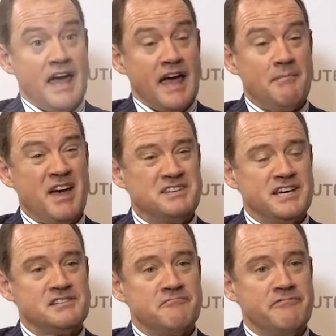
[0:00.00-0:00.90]
MAD
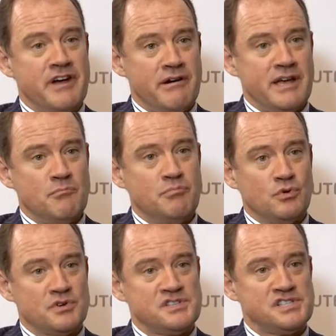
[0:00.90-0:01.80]
is a very
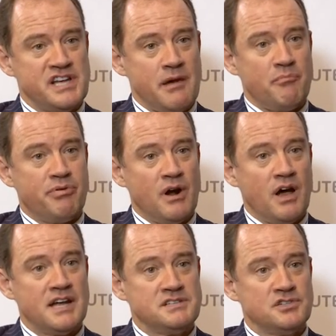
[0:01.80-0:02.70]
important step
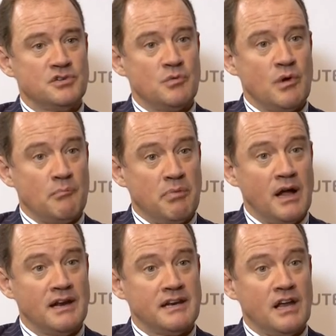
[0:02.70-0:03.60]
prior to
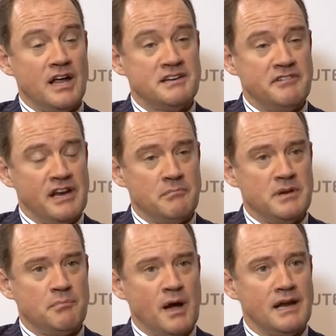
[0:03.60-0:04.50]
pilot line
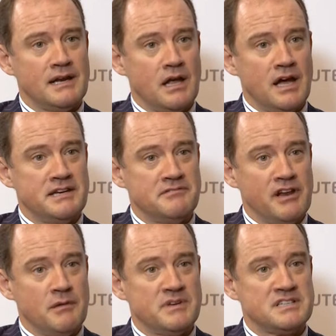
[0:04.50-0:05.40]
development. Pilot line
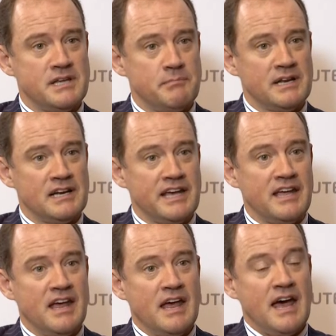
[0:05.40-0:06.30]
development
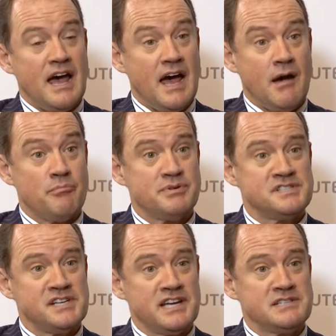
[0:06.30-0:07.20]
typically
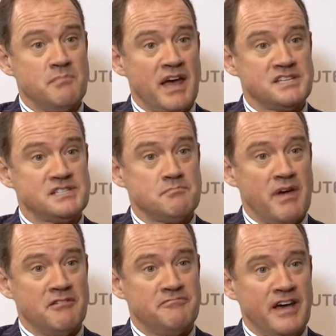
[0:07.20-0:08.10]
precedes mass
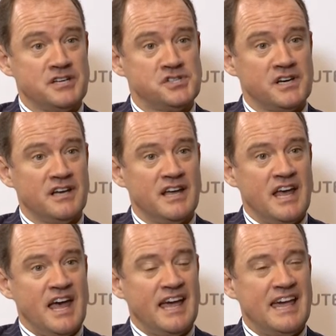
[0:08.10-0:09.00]
manufacture.
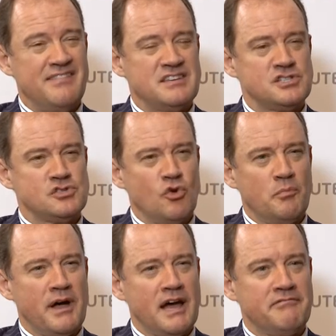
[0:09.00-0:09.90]
Again, this is all
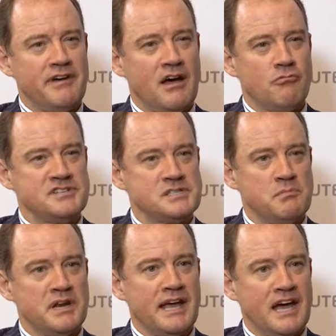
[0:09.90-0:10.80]
part of our risk
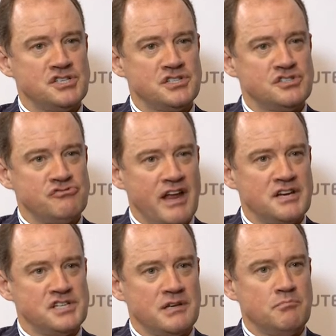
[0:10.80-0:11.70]
mitigation
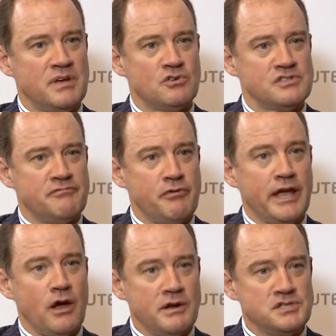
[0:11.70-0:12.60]
strategy, because if we're
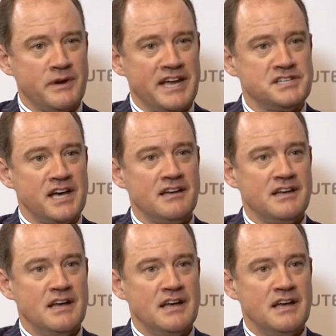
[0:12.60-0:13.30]
going to enter